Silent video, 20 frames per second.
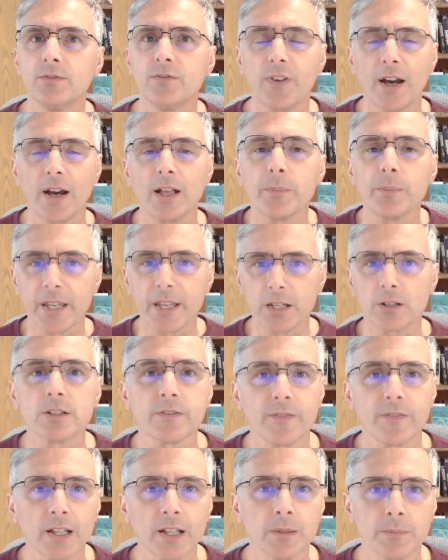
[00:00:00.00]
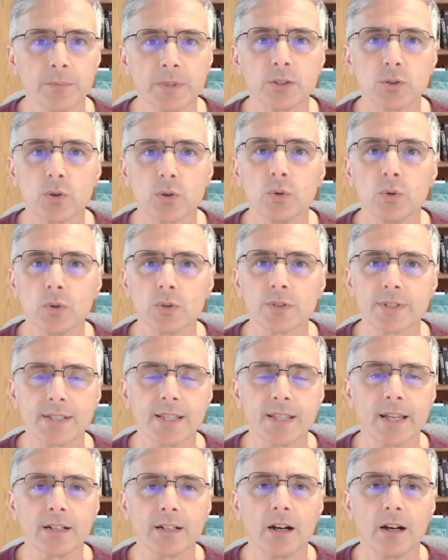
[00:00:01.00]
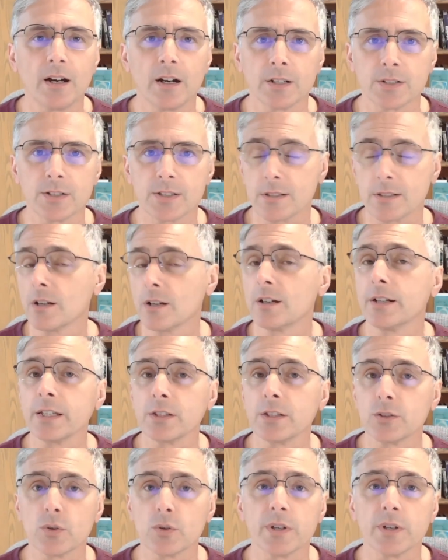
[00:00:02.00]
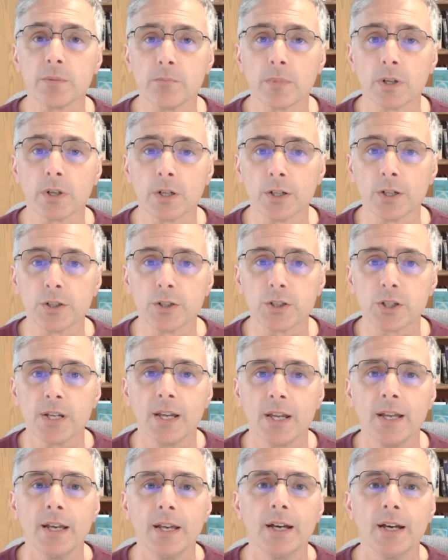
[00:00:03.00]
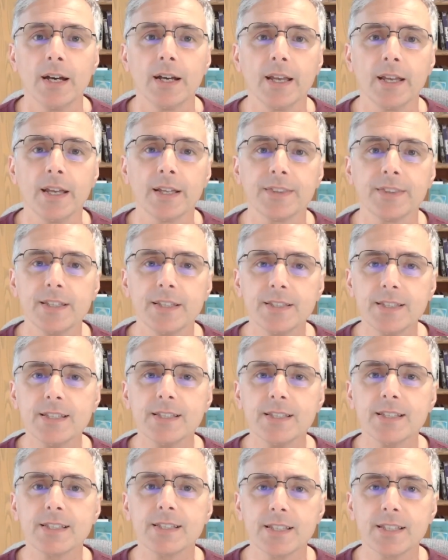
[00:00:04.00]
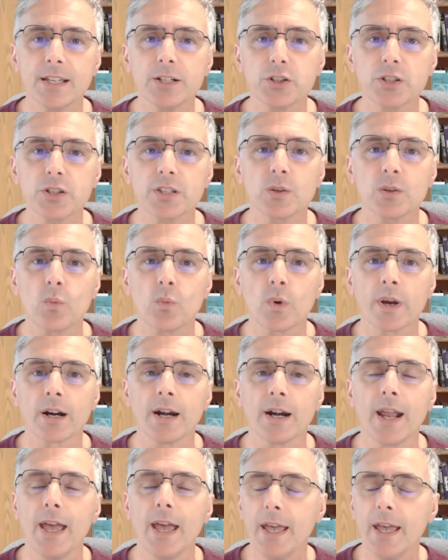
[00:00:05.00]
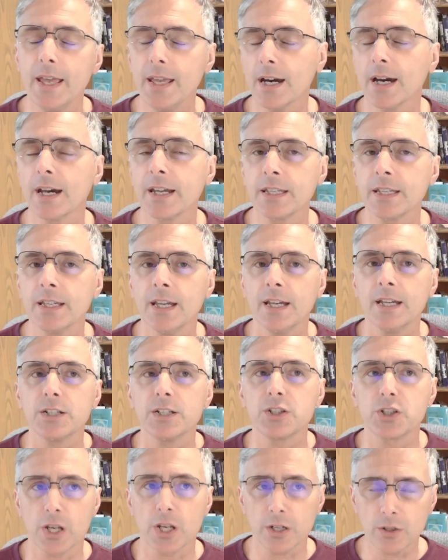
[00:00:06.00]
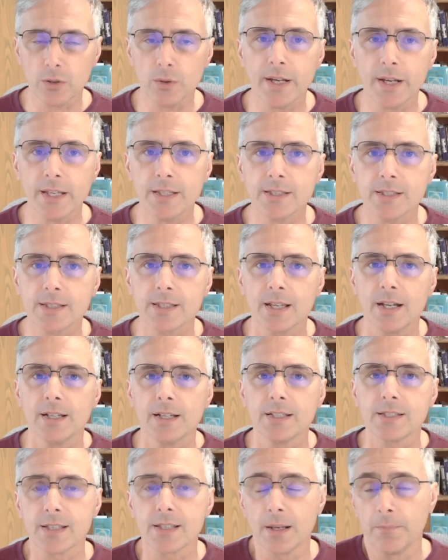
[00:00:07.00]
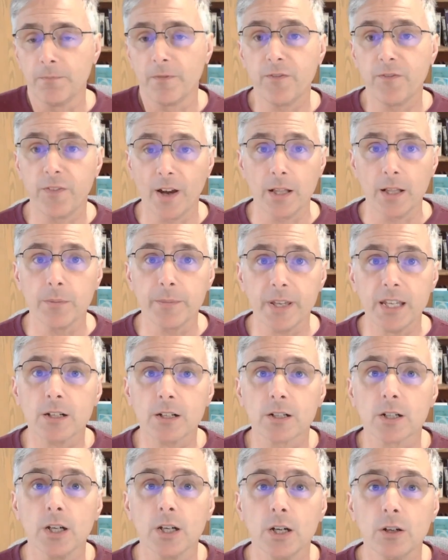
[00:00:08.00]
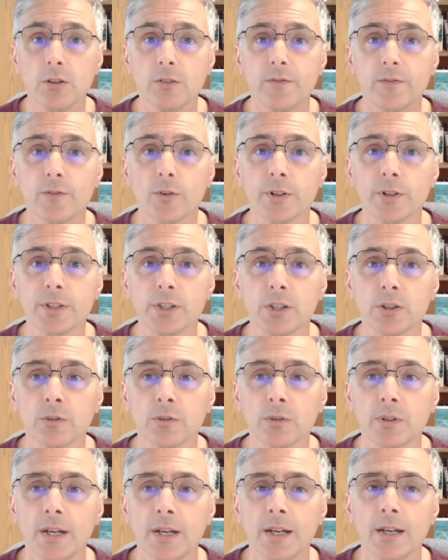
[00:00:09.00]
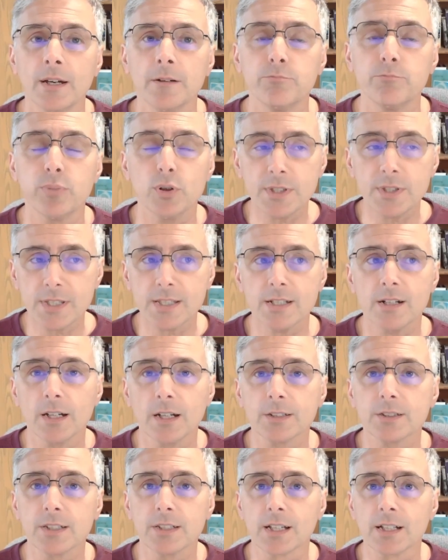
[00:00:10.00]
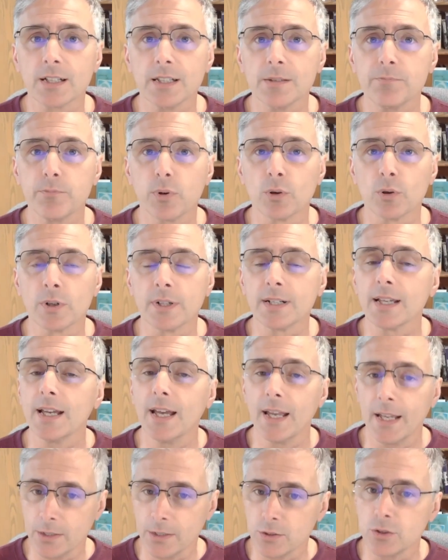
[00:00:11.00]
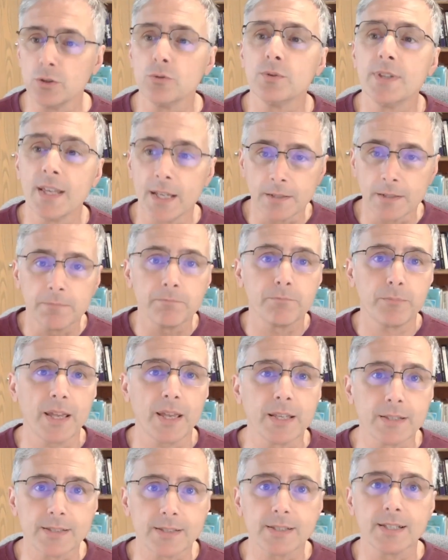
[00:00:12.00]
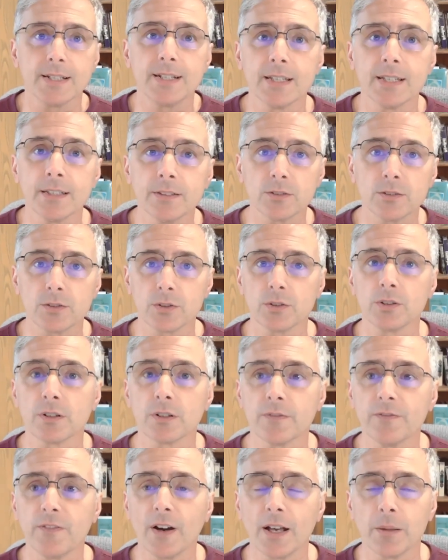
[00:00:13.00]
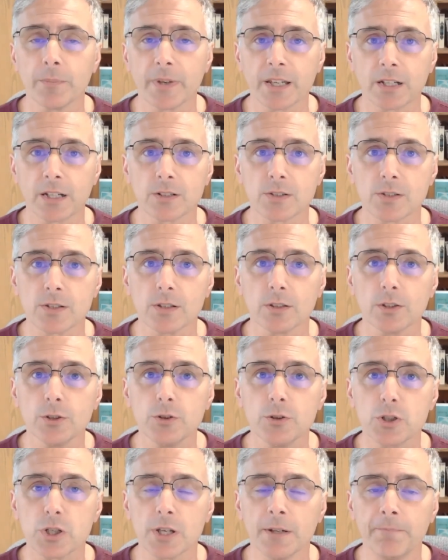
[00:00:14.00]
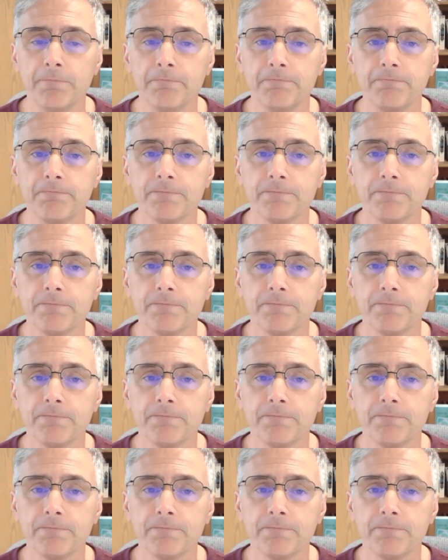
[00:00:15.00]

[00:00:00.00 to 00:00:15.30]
FileMaker development tools that are starting to emerge. And this is essentially where AI generates some FileMaker code for you, puts it onto the clipboard, and you then paste it into your FileMaker solution.